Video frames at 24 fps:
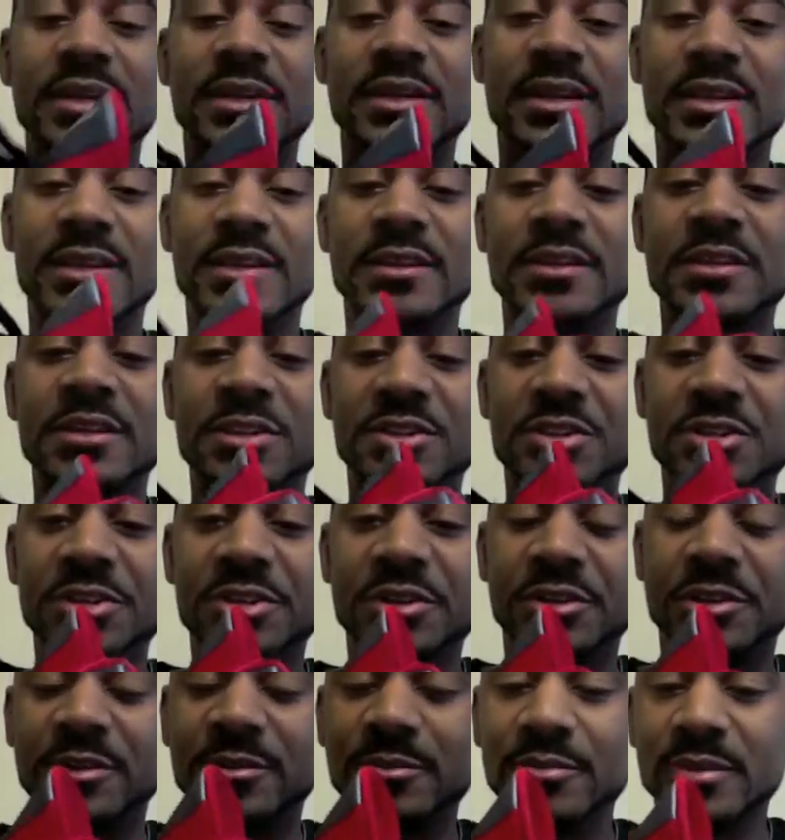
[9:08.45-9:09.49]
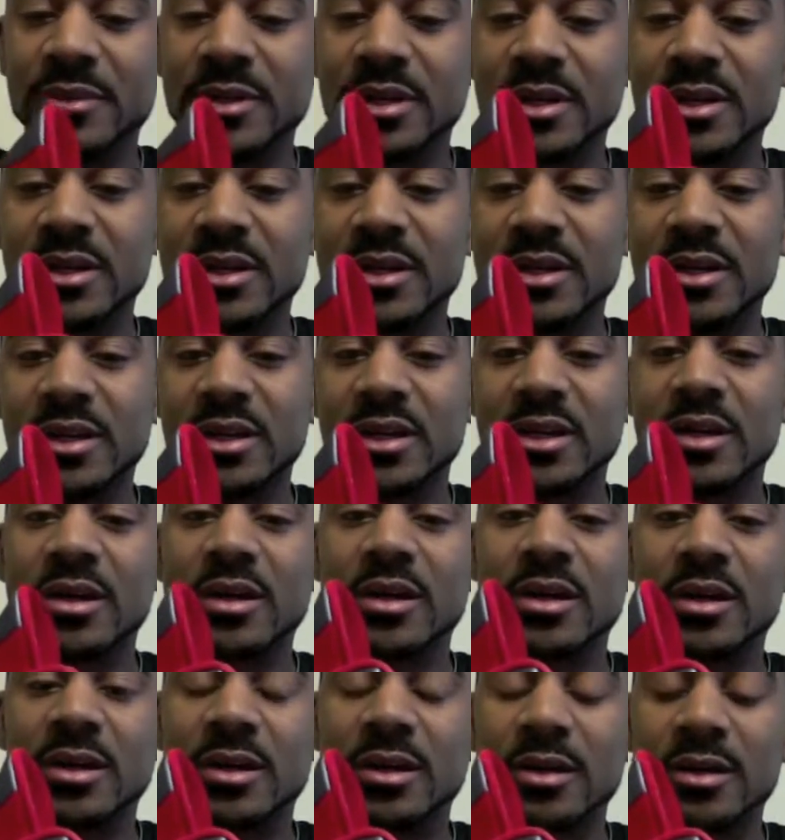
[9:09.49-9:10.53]
in this year.
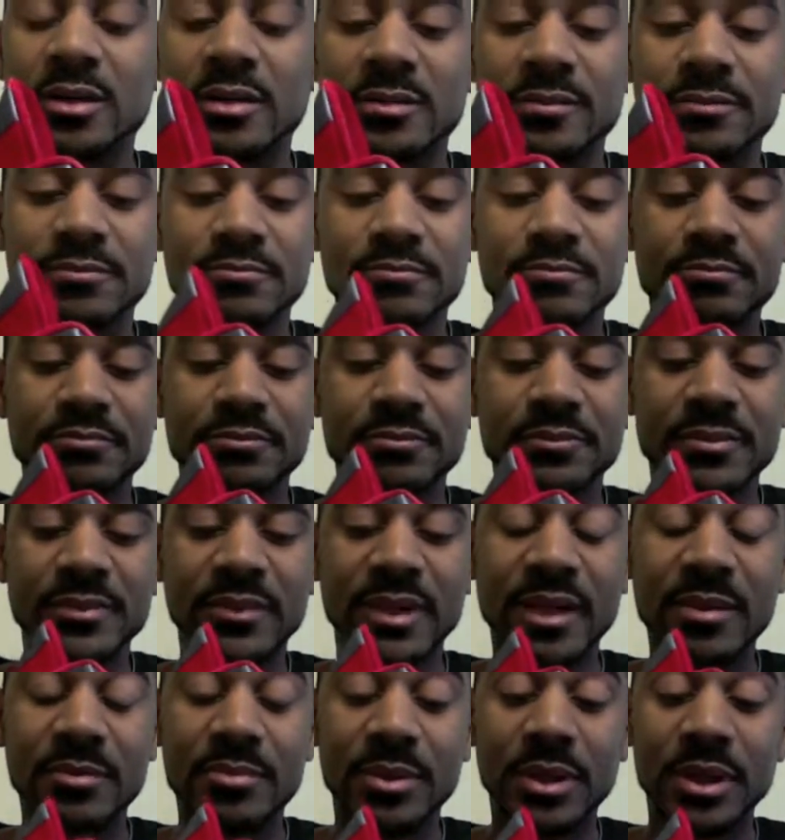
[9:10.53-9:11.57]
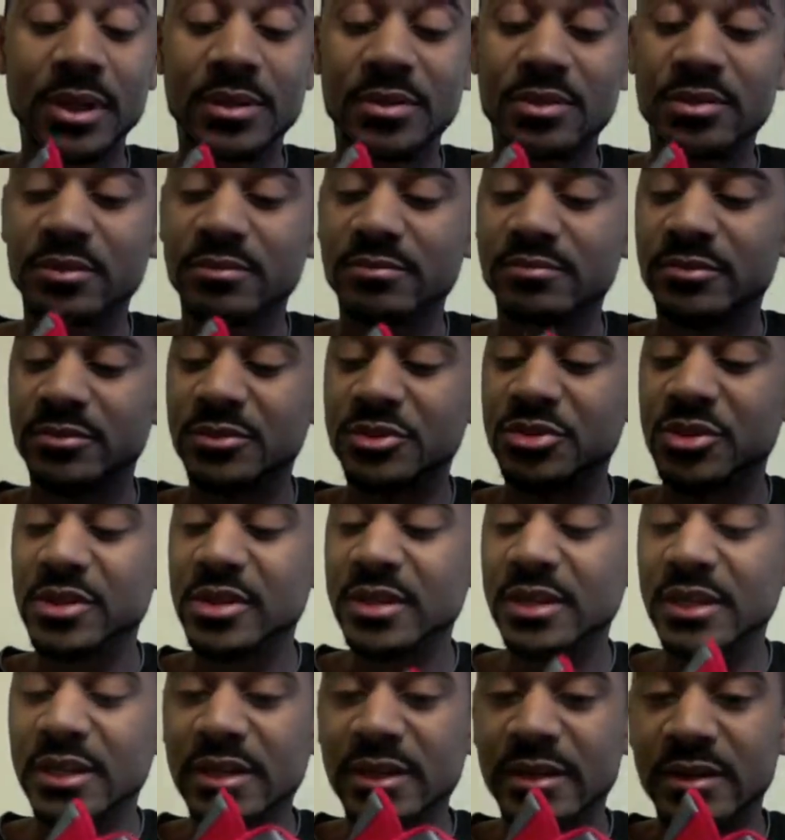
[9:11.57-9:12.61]
I plan on trying
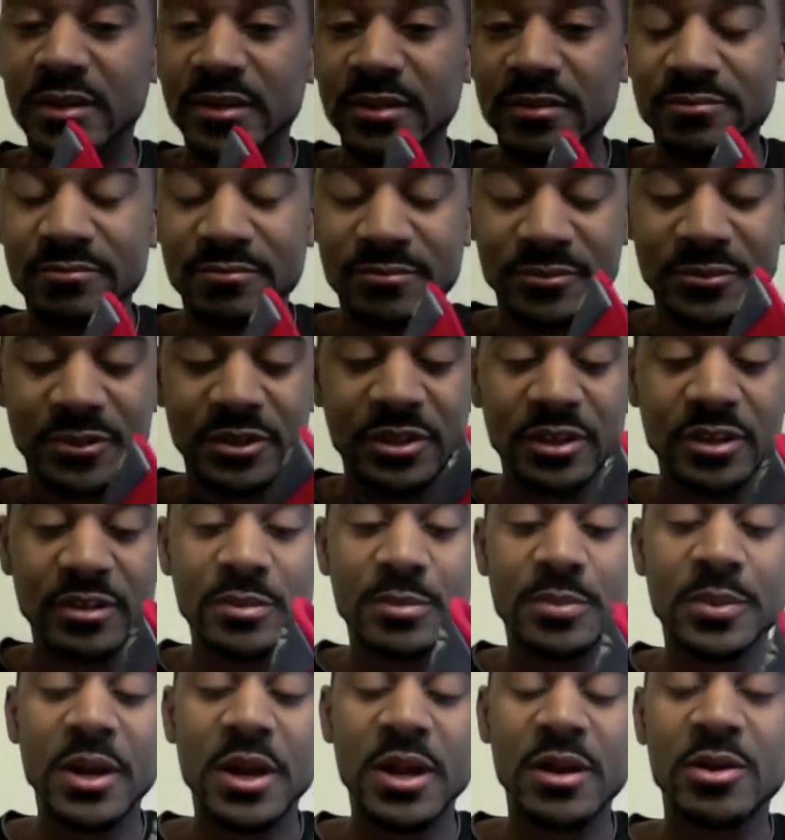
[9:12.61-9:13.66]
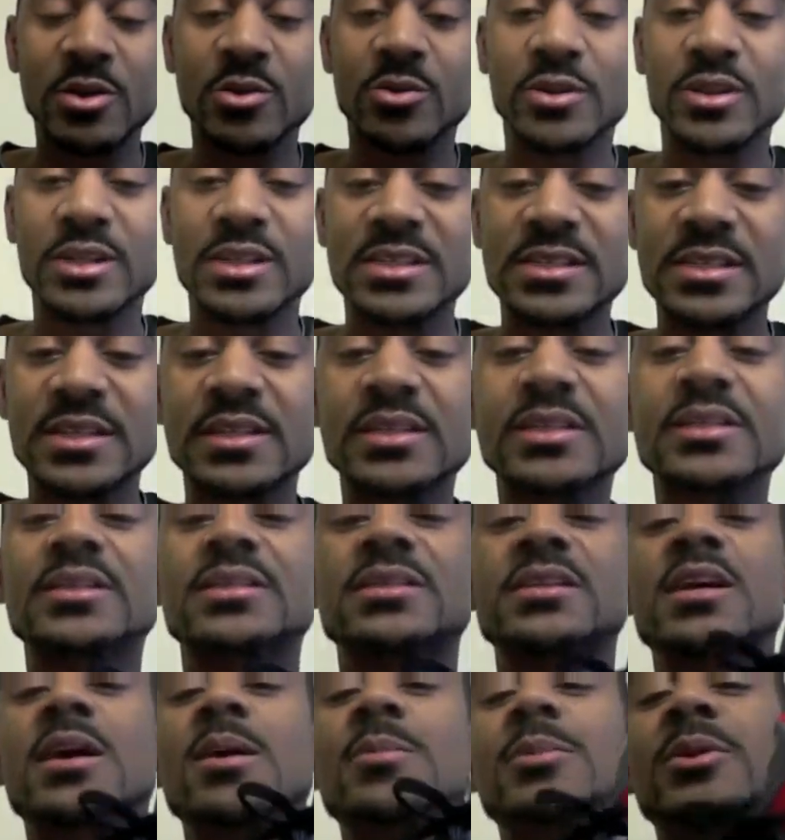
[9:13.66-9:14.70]
to get another pair. I know the 6 is
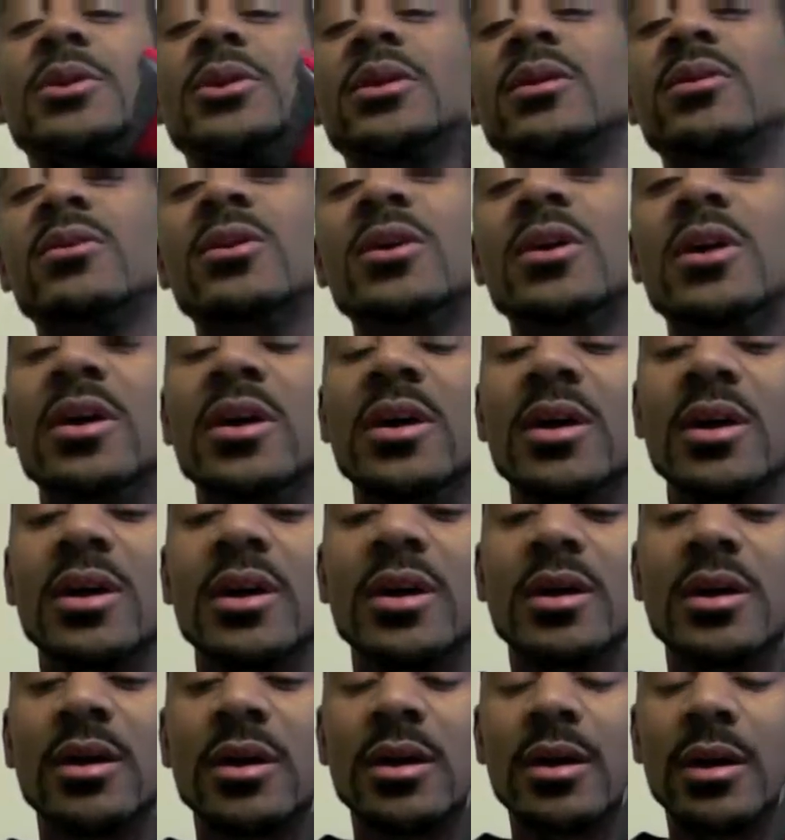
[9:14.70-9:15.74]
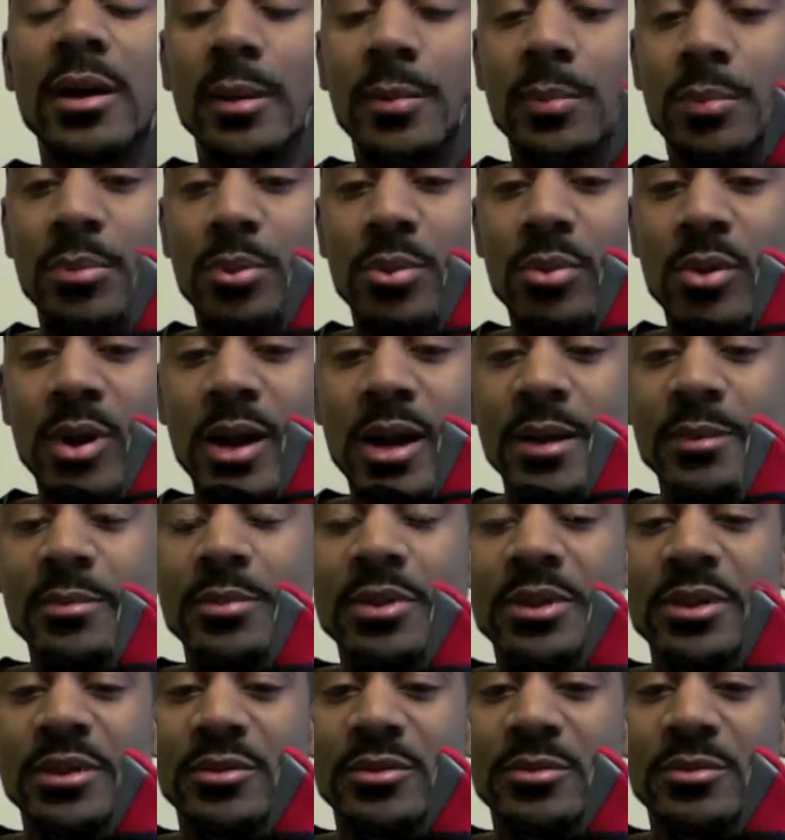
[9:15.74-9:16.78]
coming out.
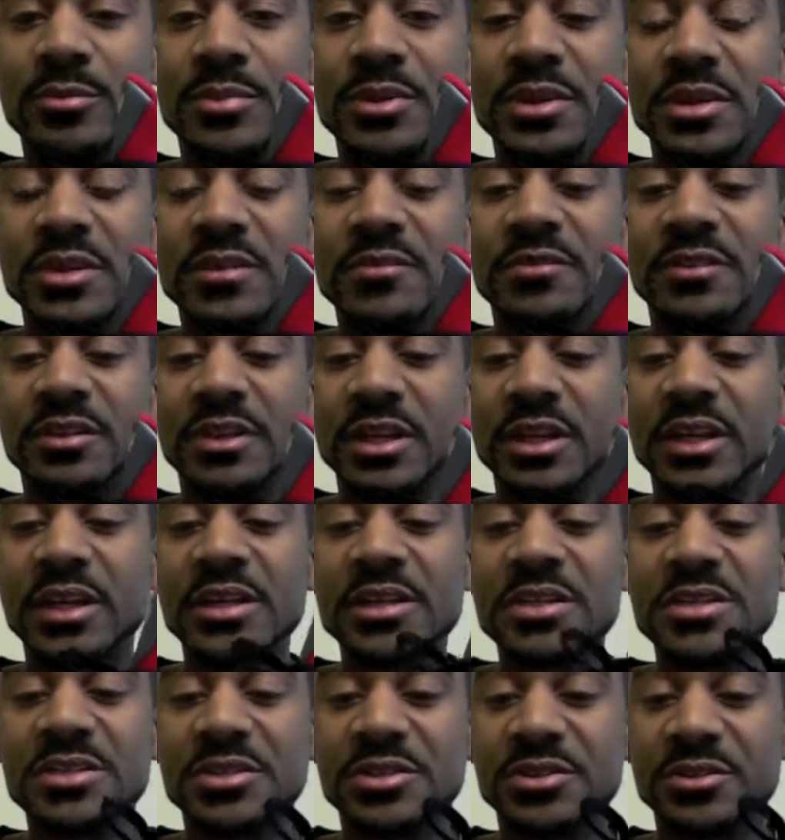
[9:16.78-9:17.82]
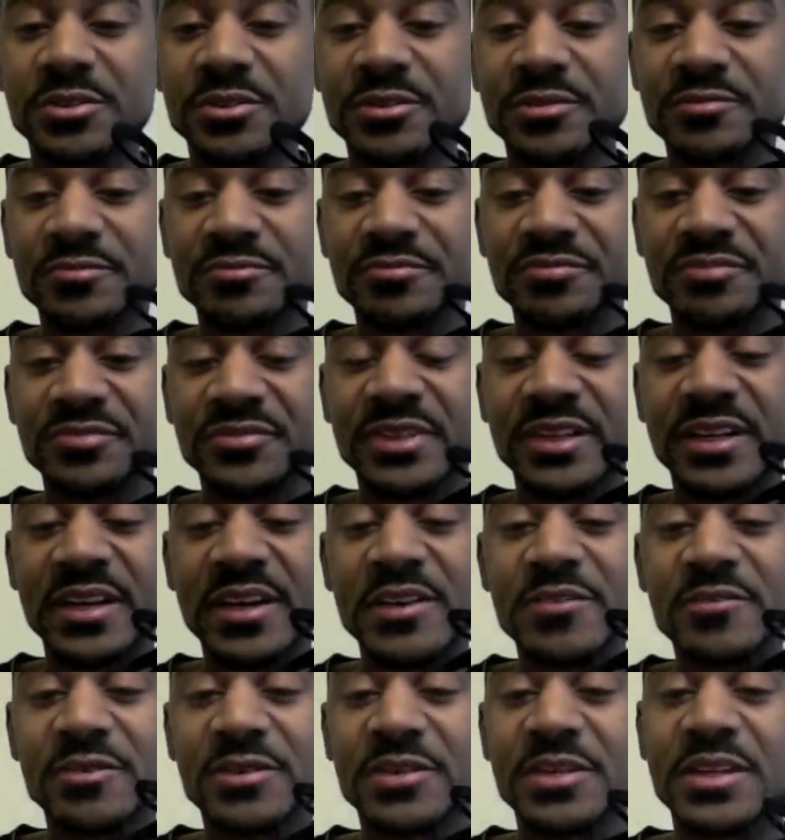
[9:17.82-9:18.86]
Probably it'll be even easier than
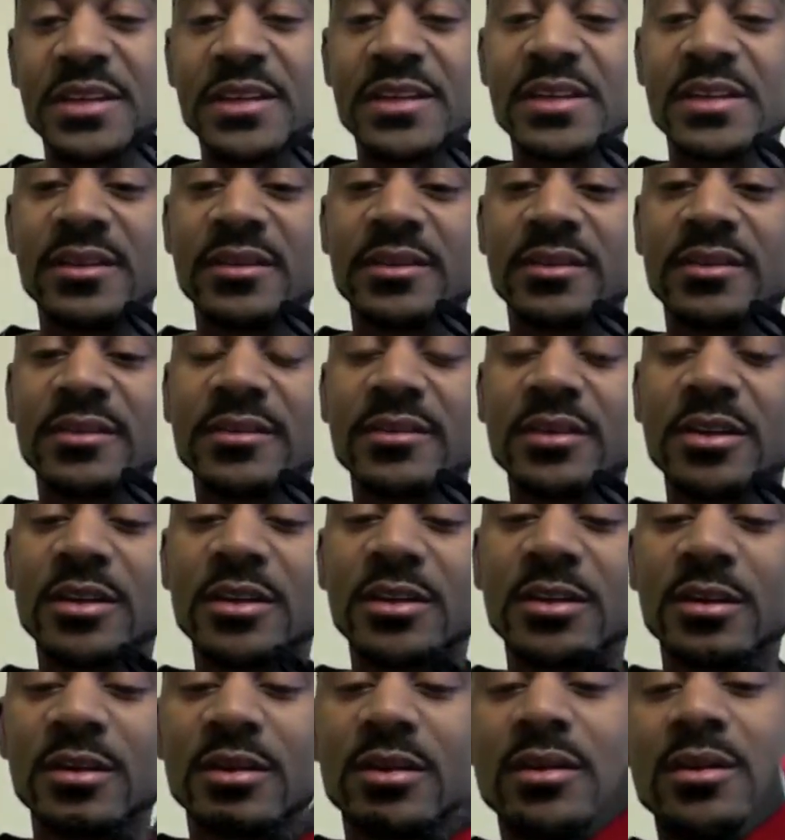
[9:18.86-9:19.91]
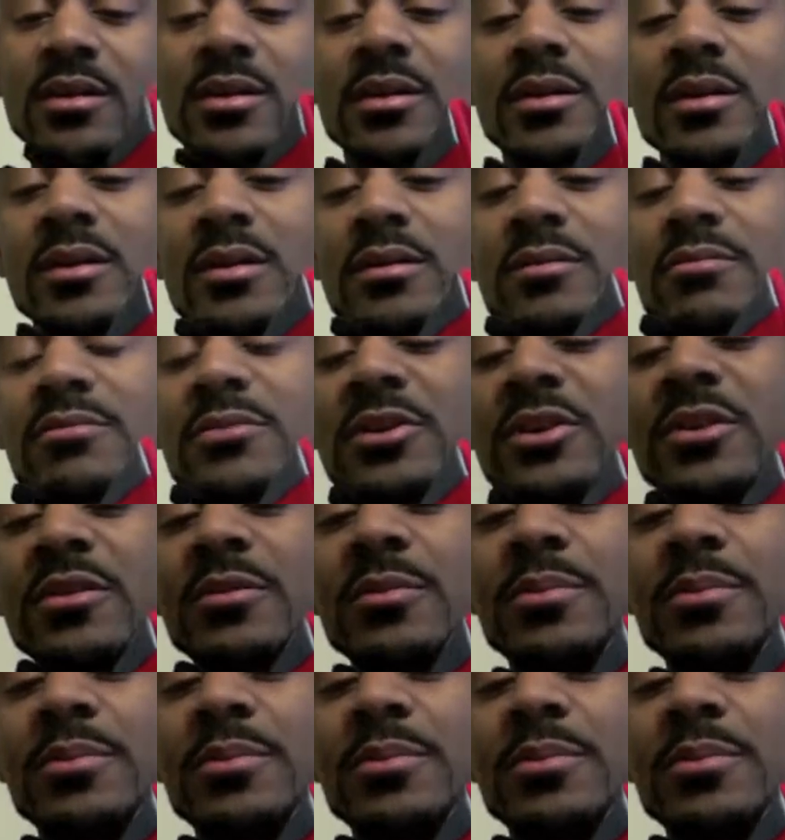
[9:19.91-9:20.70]
ever to get another